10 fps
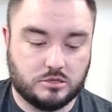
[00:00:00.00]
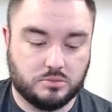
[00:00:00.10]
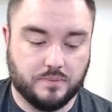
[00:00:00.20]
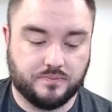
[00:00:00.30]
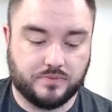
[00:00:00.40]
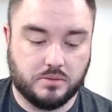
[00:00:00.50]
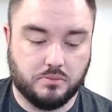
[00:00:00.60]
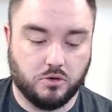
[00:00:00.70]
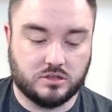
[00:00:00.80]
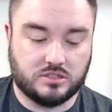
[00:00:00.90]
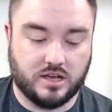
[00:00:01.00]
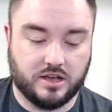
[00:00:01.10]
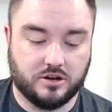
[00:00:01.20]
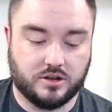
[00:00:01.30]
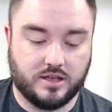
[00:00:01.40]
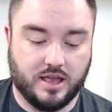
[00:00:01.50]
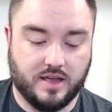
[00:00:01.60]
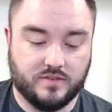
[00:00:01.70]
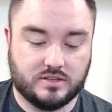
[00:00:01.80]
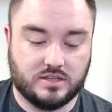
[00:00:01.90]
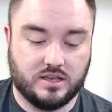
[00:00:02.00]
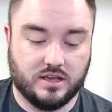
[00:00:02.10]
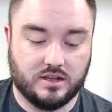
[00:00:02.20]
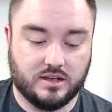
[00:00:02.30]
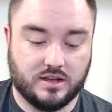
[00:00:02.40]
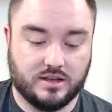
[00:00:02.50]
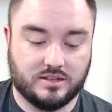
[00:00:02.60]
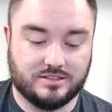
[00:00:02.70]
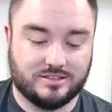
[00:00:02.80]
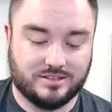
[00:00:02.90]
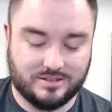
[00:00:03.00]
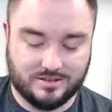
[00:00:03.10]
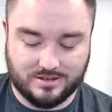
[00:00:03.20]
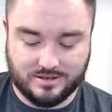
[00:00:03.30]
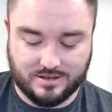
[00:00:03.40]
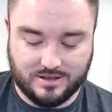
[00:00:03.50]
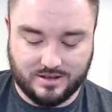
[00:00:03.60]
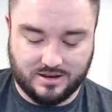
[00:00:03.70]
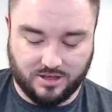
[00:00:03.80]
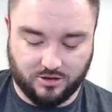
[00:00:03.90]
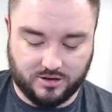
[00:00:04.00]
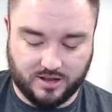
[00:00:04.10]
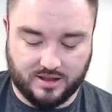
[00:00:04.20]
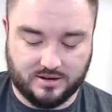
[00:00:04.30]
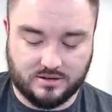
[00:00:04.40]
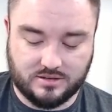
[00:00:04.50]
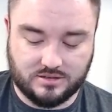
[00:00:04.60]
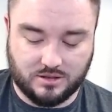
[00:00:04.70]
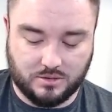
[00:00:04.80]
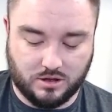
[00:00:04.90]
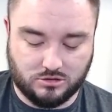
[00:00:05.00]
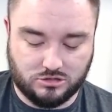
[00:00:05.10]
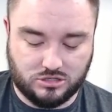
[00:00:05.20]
But Mort Seider, Canvas, Young Guns, another 10. So there we go.